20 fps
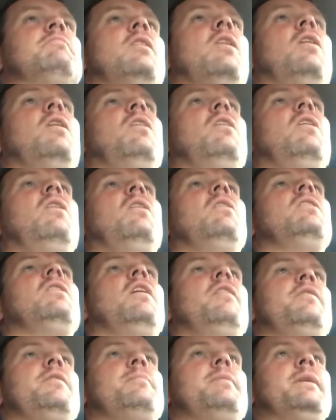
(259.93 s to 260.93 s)
All
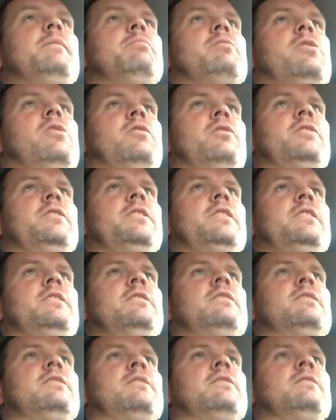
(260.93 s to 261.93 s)
of the big
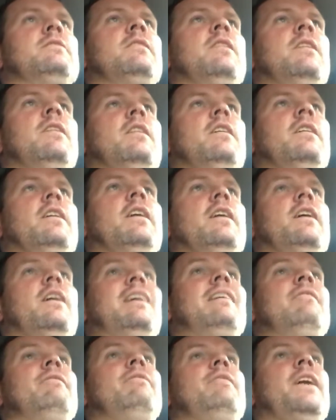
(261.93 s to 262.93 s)
brokerages are going
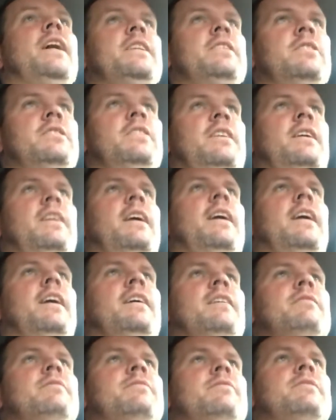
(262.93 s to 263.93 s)
to eventually
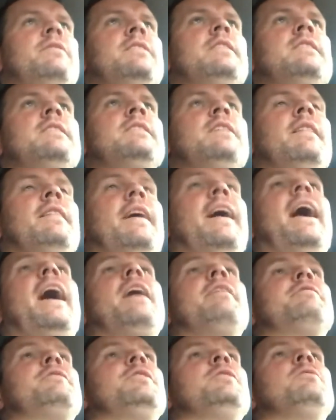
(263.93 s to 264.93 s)
cave. They have to.